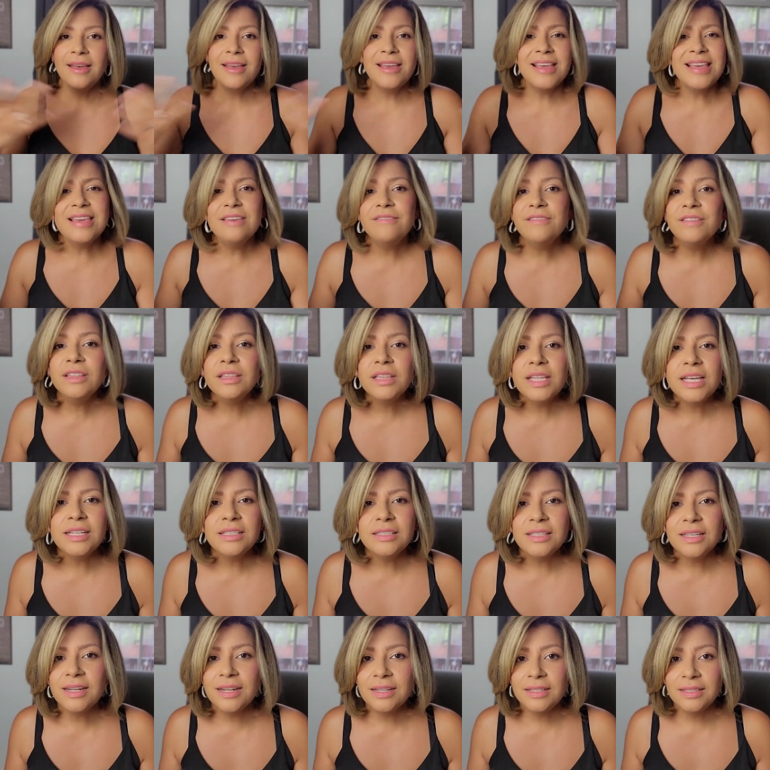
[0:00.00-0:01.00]
even
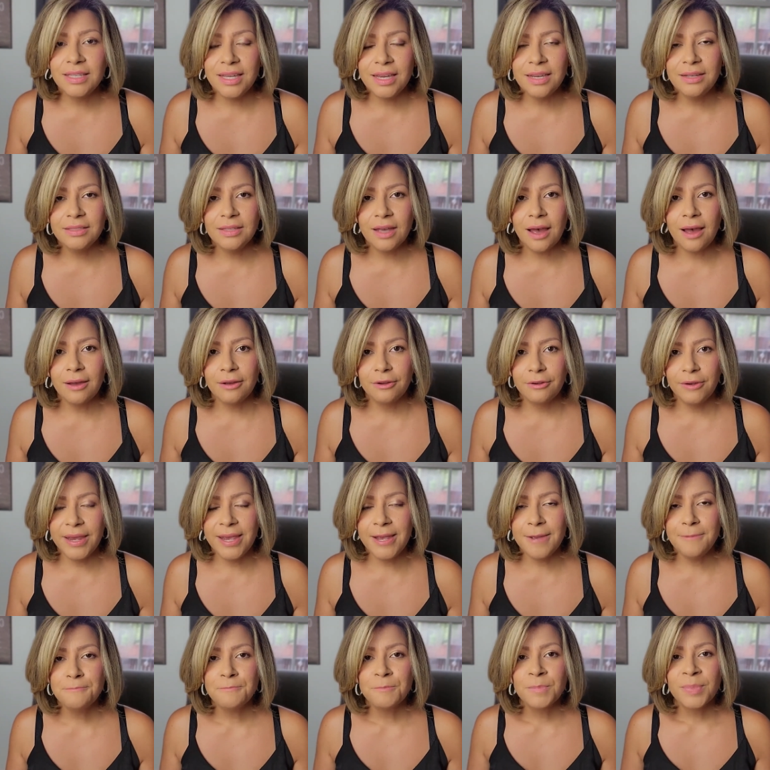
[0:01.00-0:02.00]
LinkedIn and TikTok,
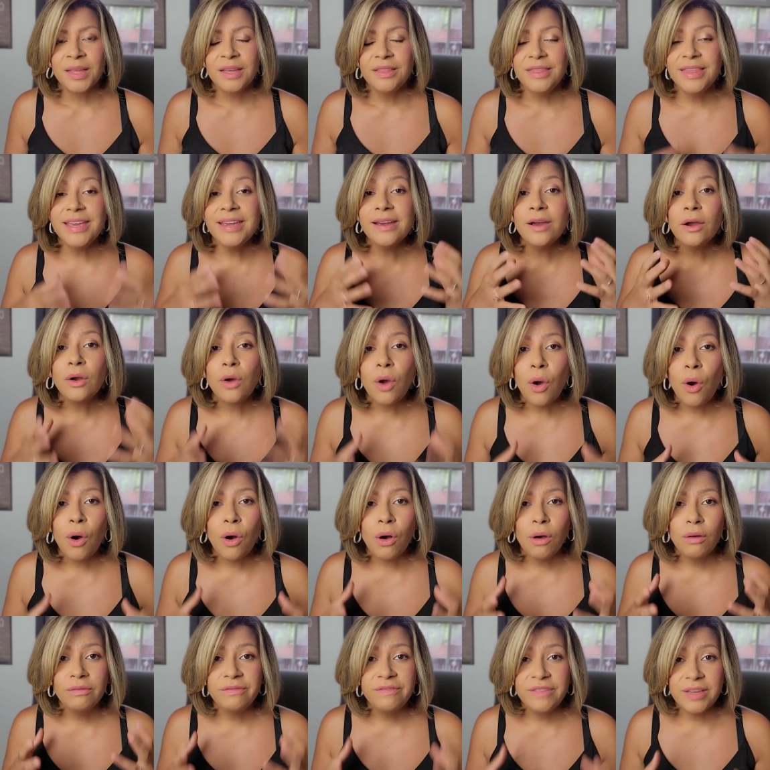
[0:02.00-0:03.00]
right? They are
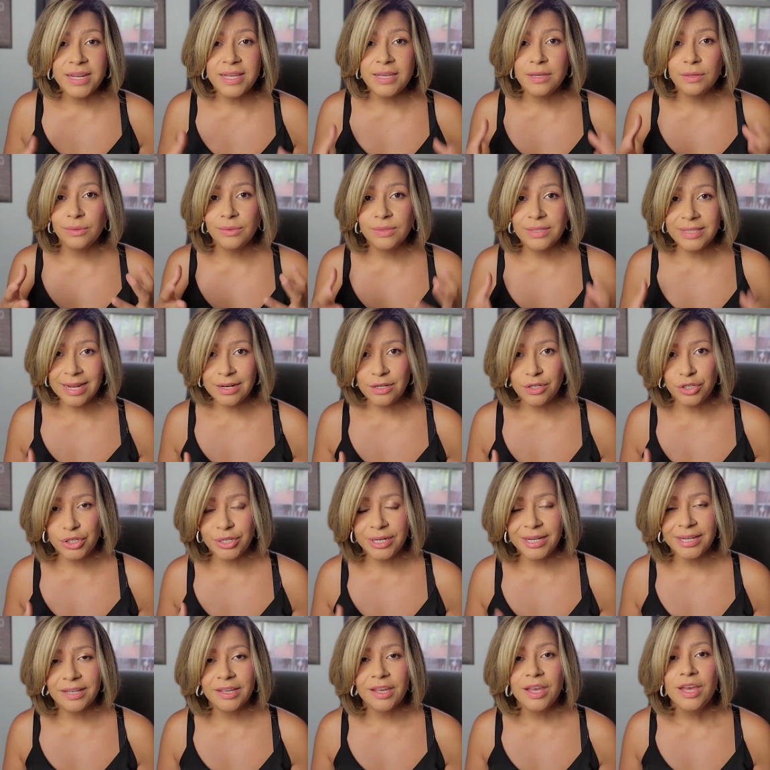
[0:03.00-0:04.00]
all video
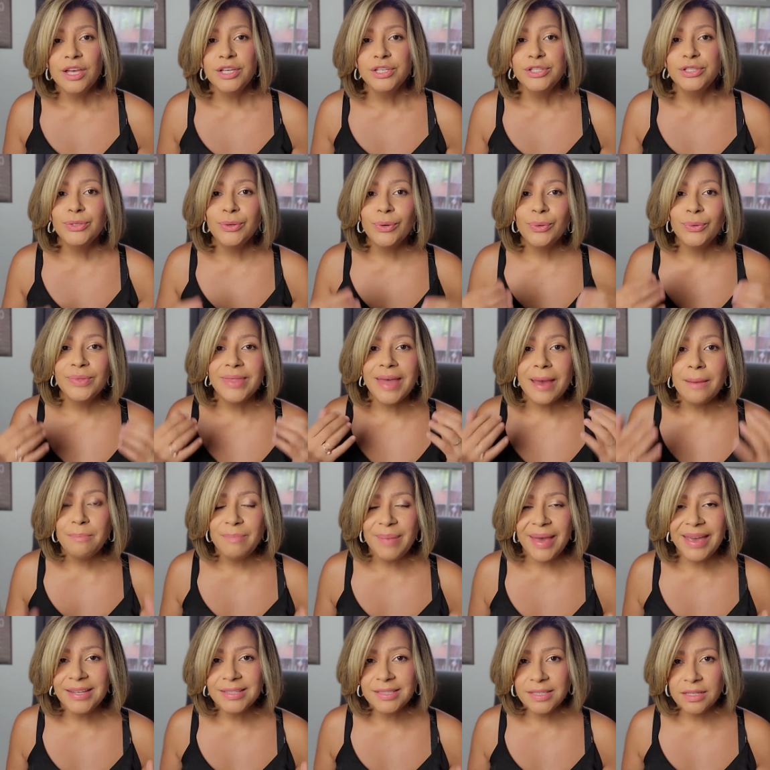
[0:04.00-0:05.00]
centric. So that
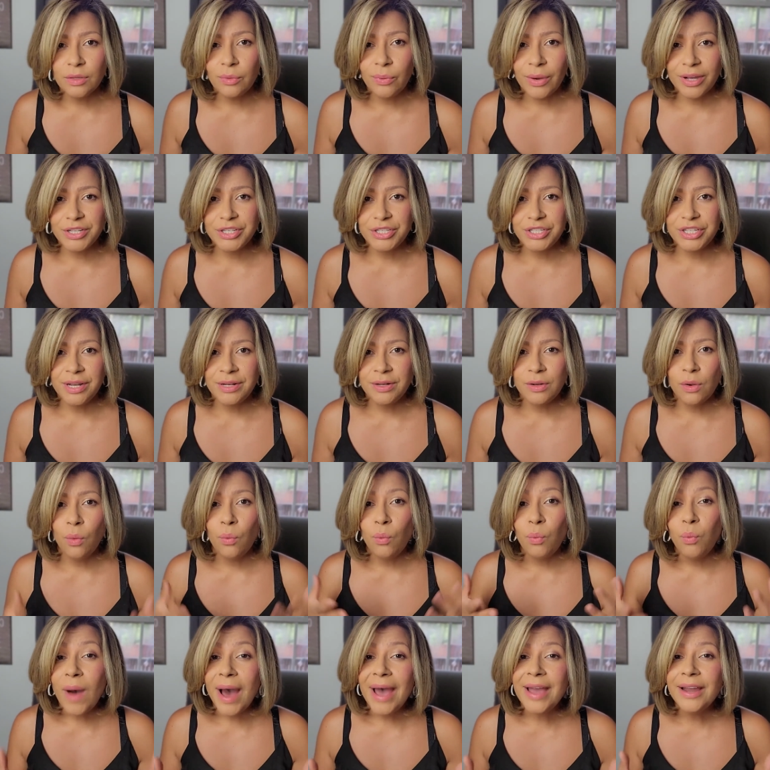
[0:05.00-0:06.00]
begs the question,
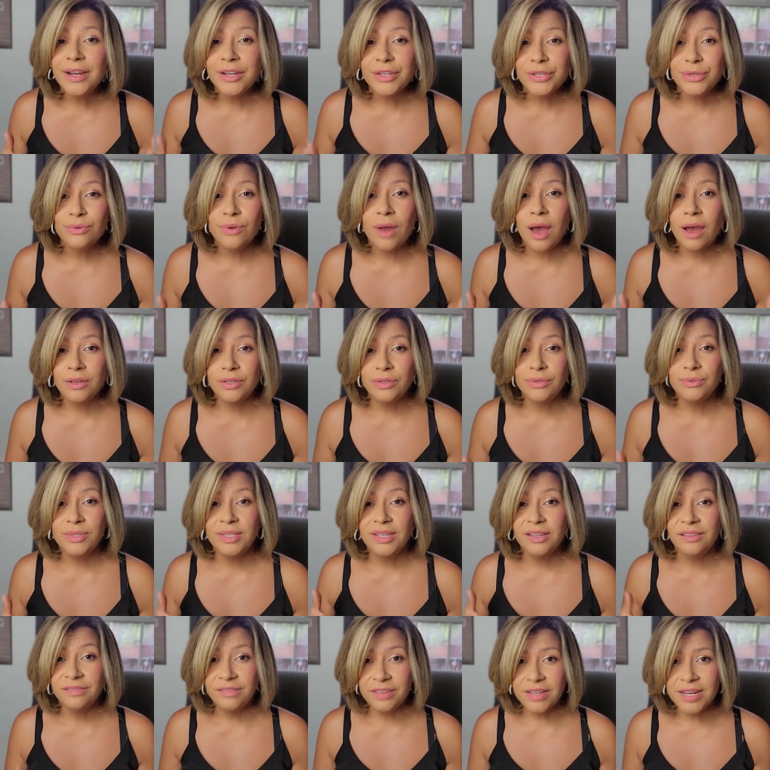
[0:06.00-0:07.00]
why are you not
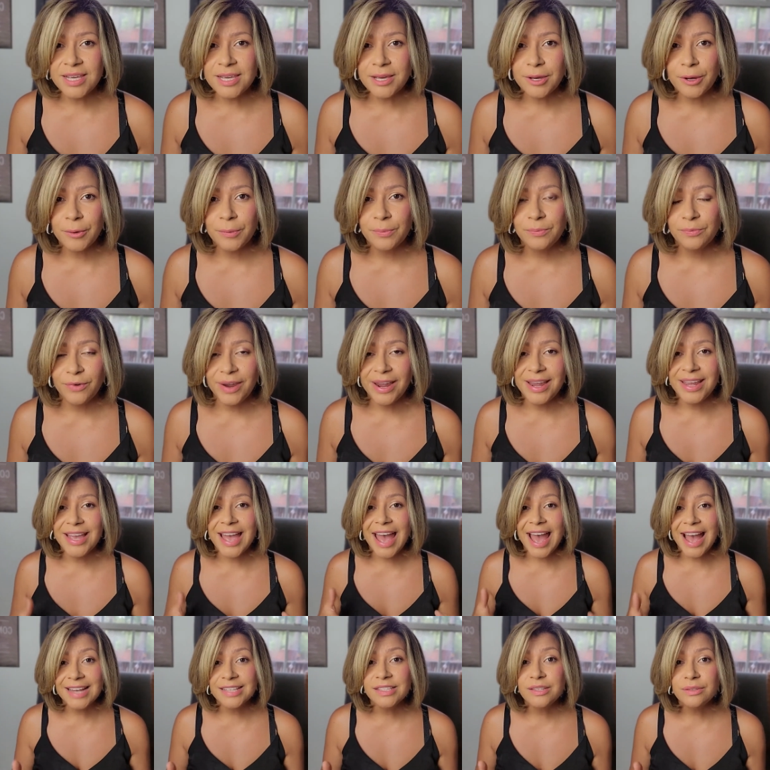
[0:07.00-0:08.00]
using video, right?
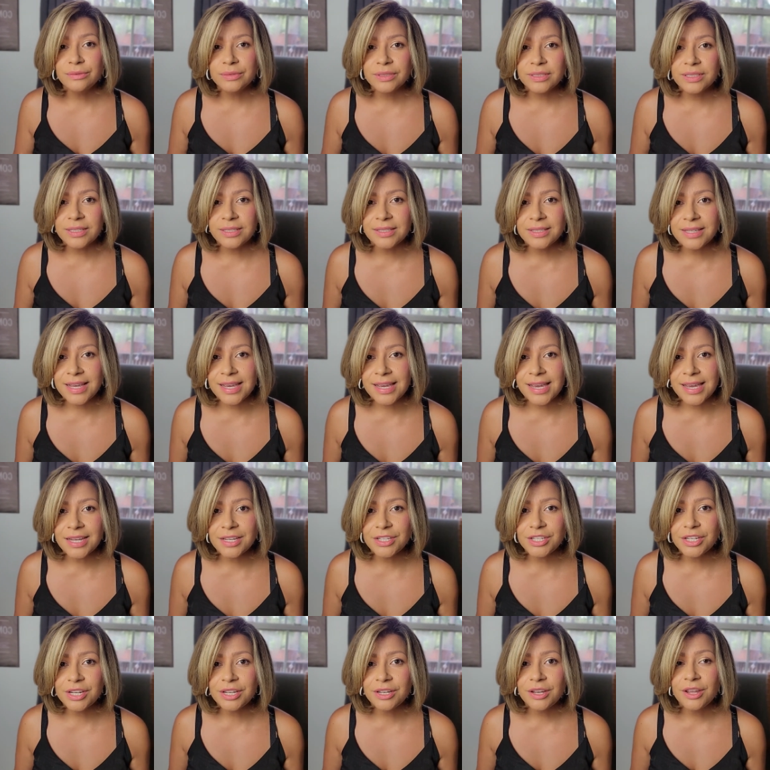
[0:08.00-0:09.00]
As a real estate
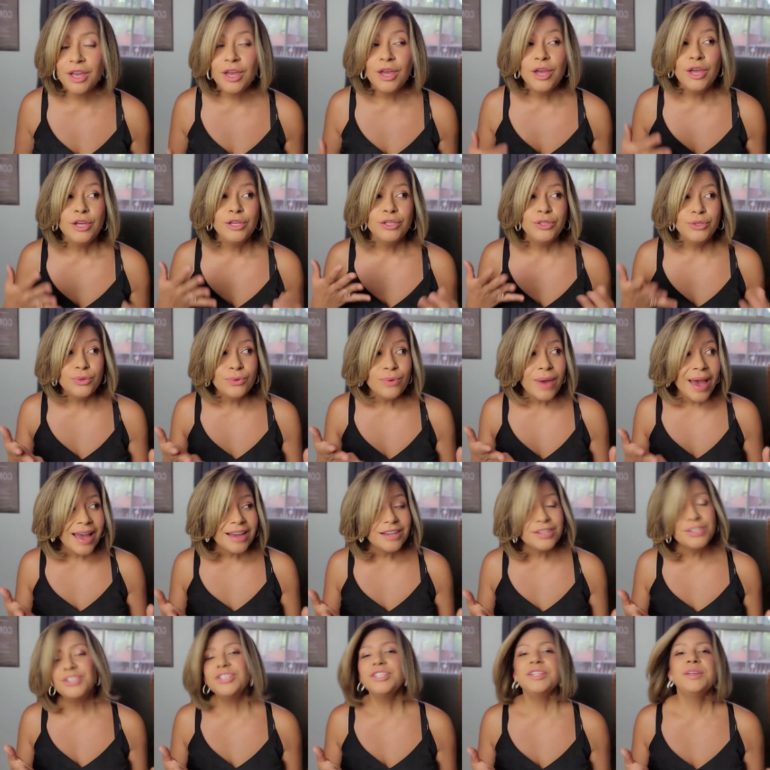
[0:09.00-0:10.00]
agent, you
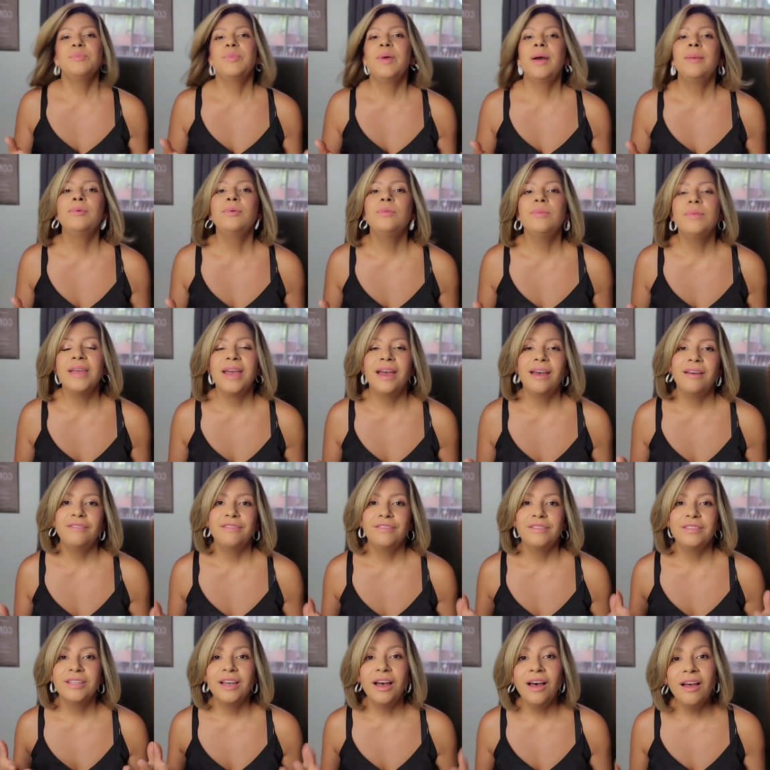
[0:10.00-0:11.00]
actually probably
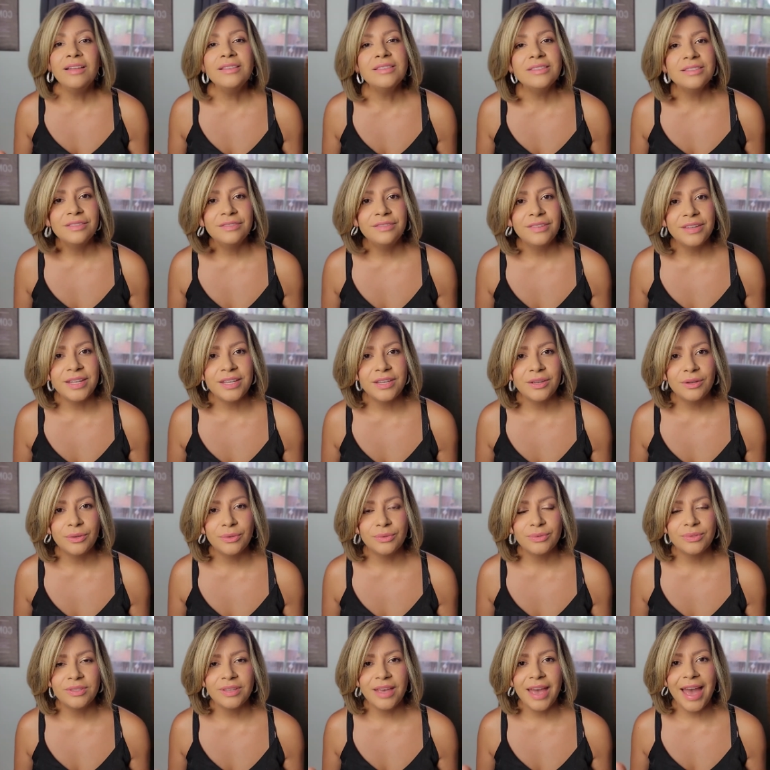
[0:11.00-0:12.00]
have tons of
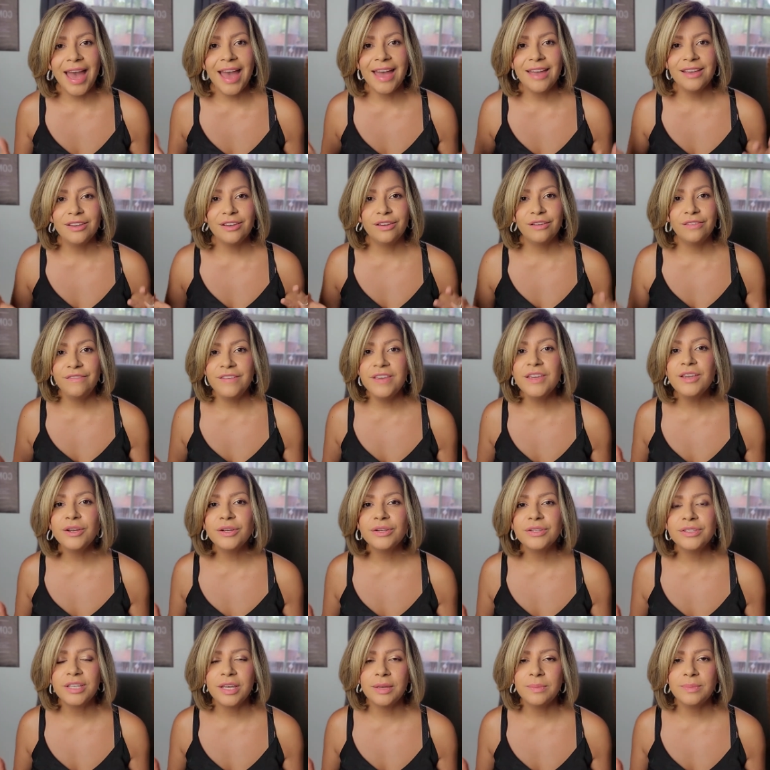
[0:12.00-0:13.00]
videos at your
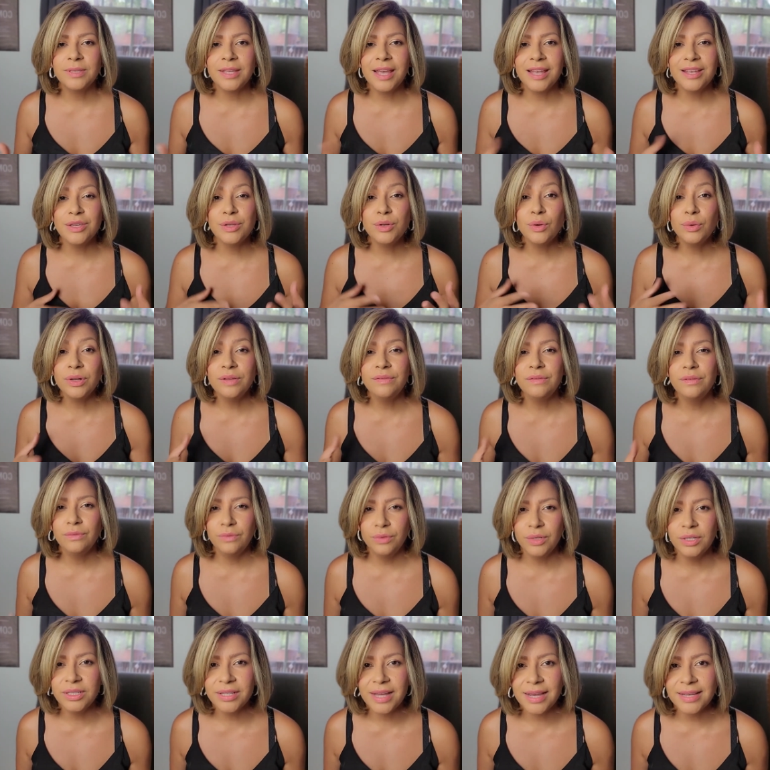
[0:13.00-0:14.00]
fingertips and you don't even
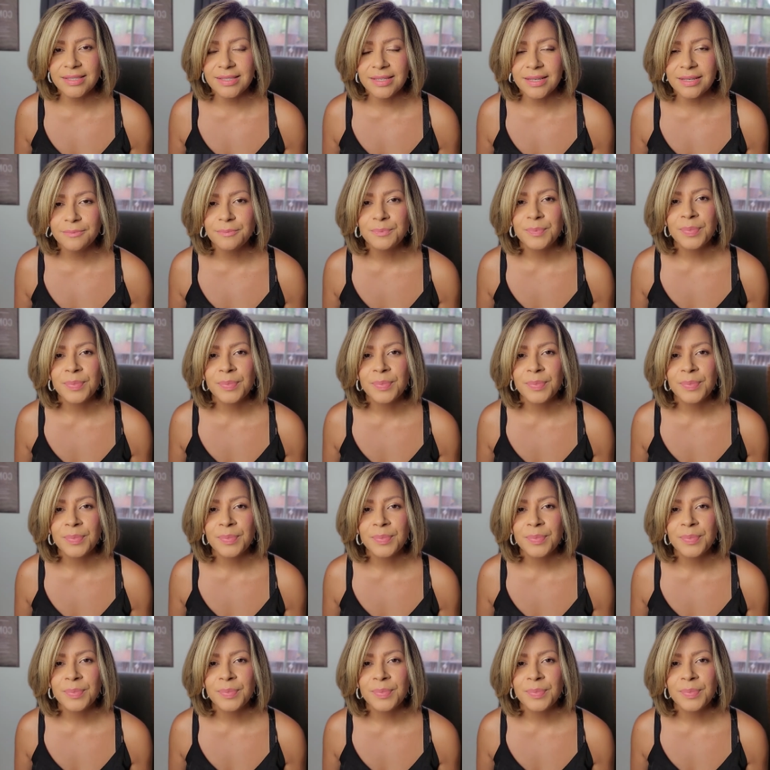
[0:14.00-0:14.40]
realize it.